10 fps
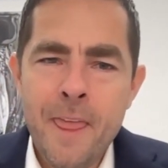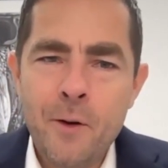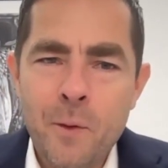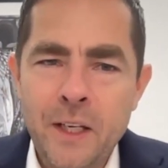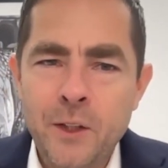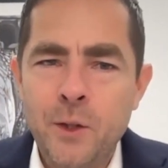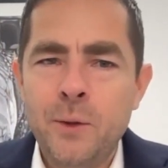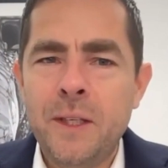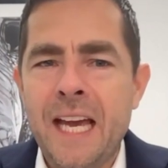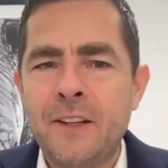when you
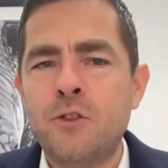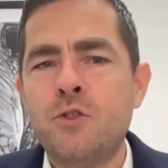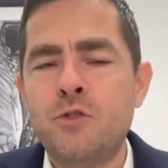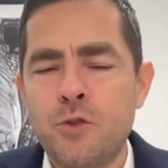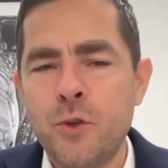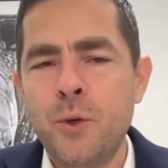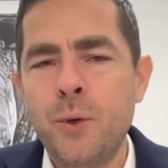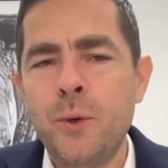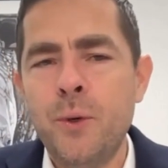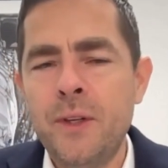get
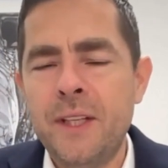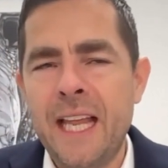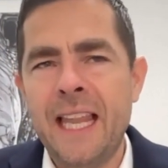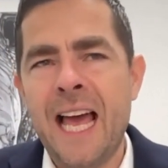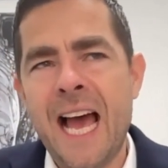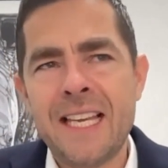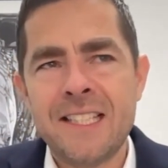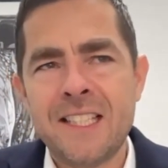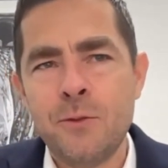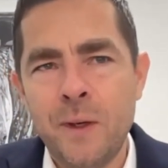through the
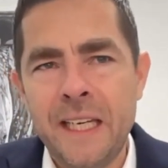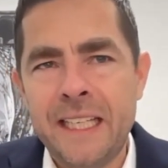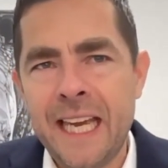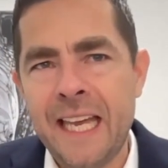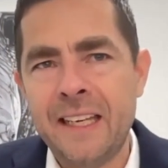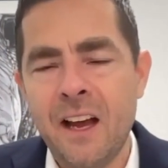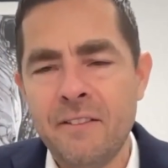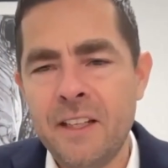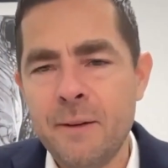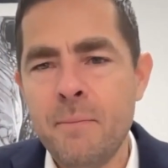last weekend
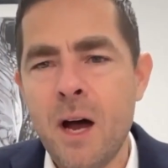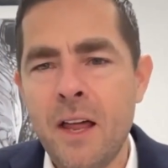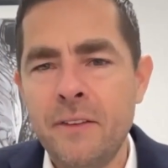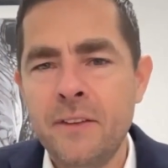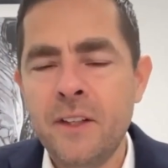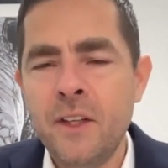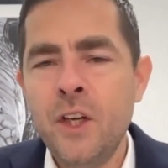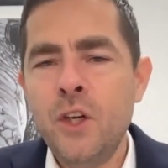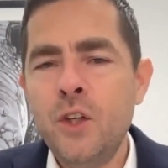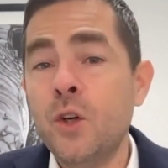of the month,
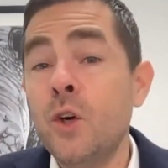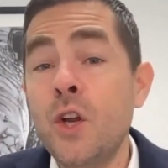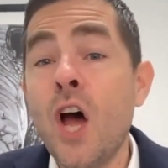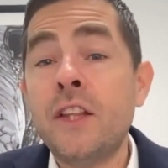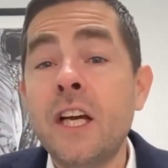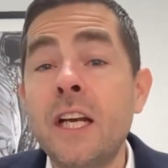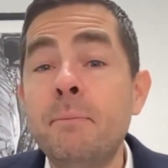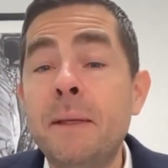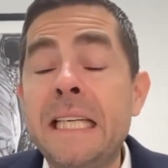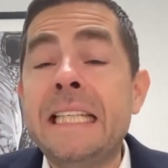you're not going to
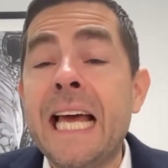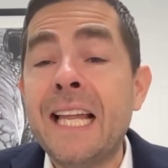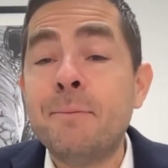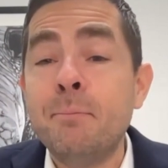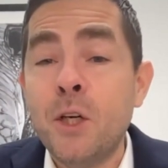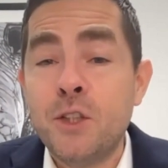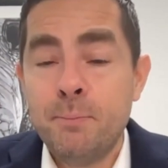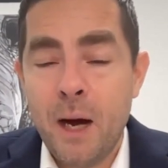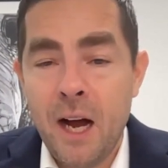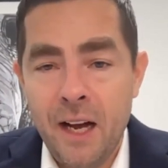be that much
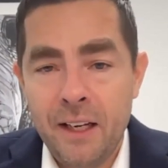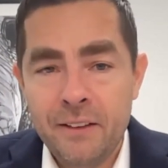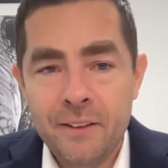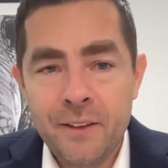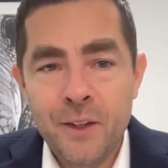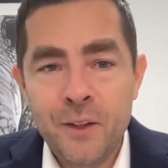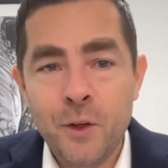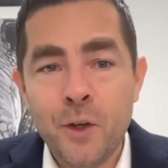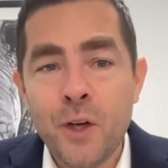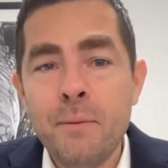behind.
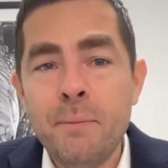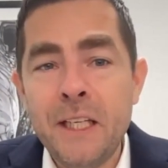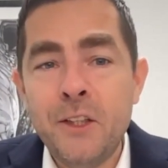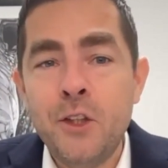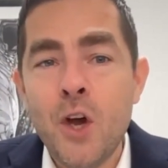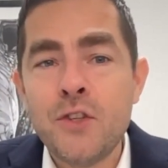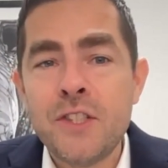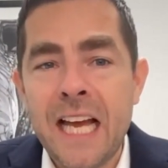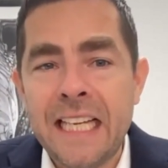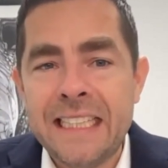You're going to be just
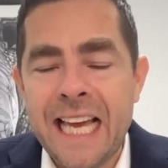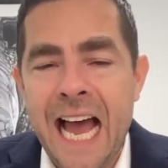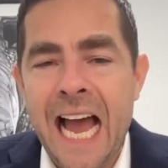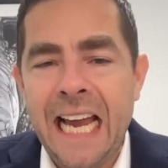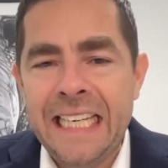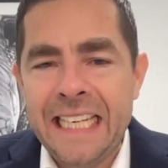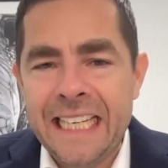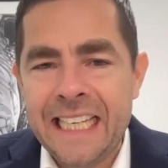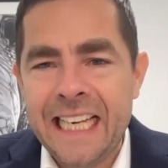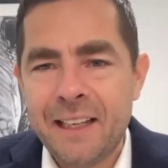a tiny
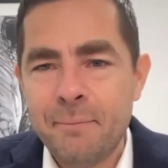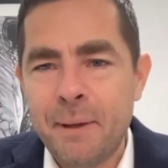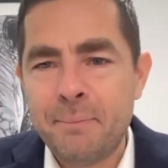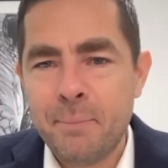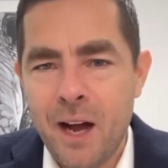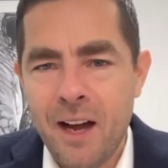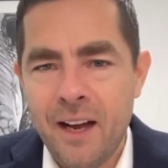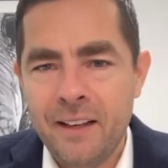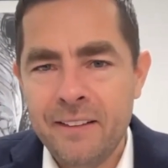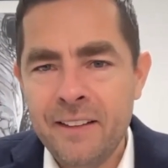little bit
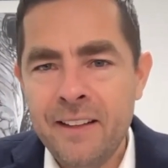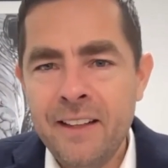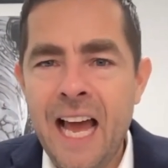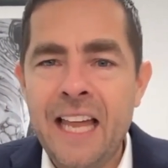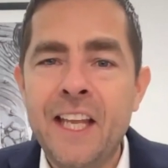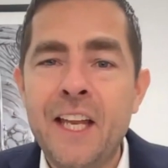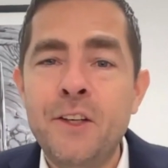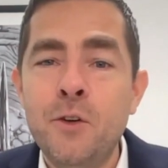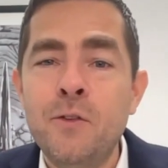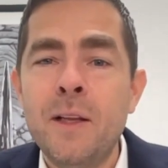behind, and then
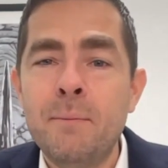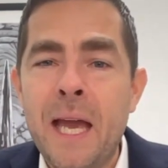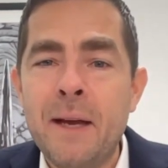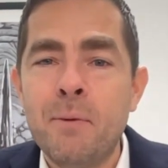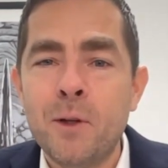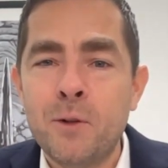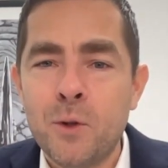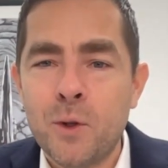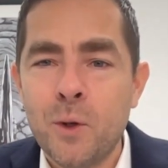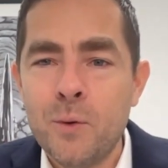you will be able to
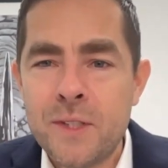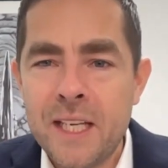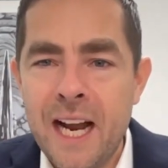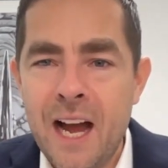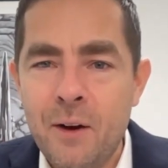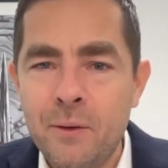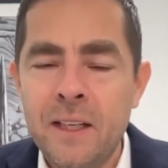close it out.